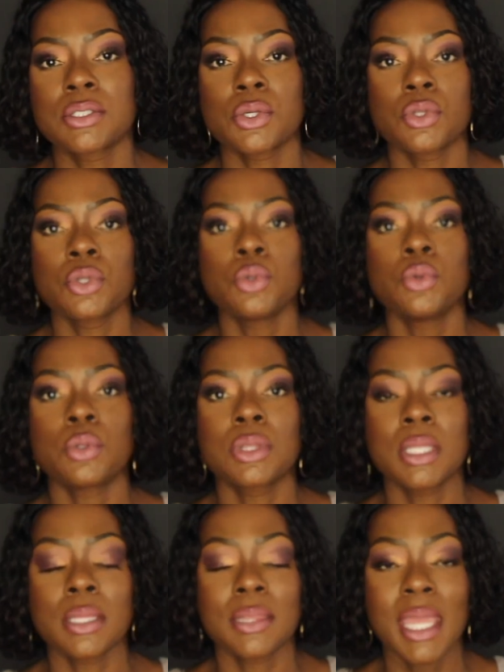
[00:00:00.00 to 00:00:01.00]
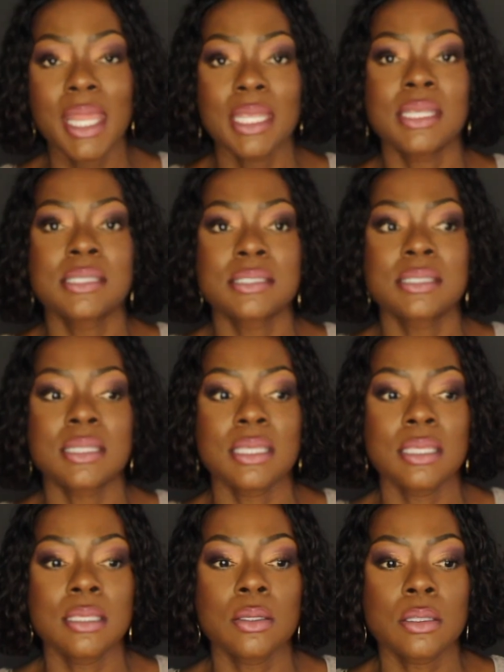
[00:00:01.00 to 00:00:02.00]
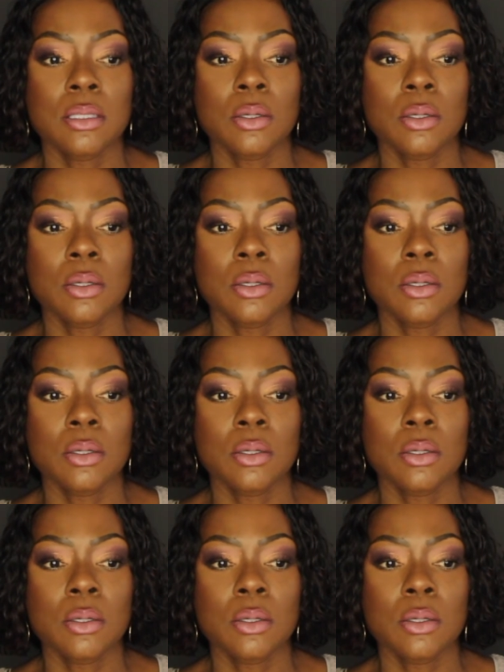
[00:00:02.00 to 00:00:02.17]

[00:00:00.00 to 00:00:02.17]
So that is the